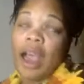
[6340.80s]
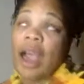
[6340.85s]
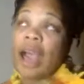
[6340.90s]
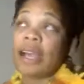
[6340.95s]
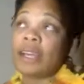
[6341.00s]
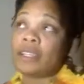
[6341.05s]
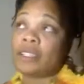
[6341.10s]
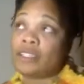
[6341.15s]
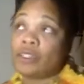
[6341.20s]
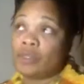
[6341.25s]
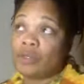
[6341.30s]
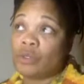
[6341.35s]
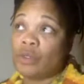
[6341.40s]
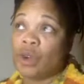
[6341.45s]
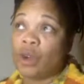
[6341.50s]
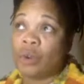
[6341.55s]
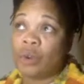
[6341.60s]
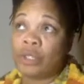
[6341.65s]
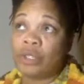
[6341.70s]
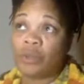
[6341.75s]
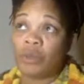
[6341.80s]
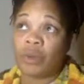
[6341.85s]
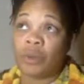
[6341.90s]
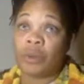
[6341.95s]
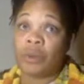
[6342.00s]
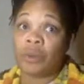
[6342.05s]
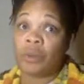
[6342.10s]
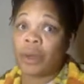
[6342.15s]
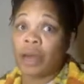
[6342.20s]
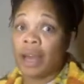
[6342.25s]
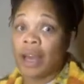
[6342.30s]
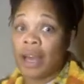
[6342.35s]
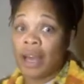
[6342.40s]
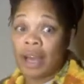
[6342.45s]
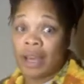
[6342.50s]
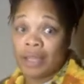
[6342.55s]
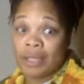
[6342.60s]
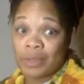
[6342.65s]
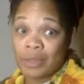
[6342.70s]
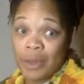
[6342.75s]
I do it with
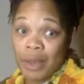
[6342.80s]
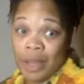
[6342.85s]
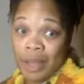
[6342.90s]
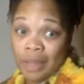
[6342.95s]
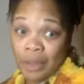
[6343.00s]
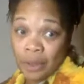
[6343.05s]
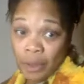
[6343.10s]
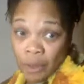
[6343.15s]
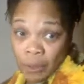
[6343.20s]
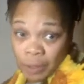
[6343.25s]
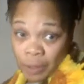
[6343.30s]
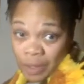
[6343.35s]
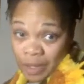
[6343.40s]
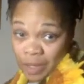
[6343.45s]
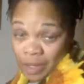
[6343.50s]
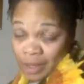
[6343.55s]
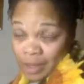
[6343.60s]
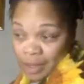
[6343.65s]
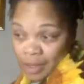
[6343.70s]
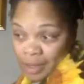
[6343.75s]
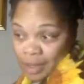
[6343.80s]
eyes wide open.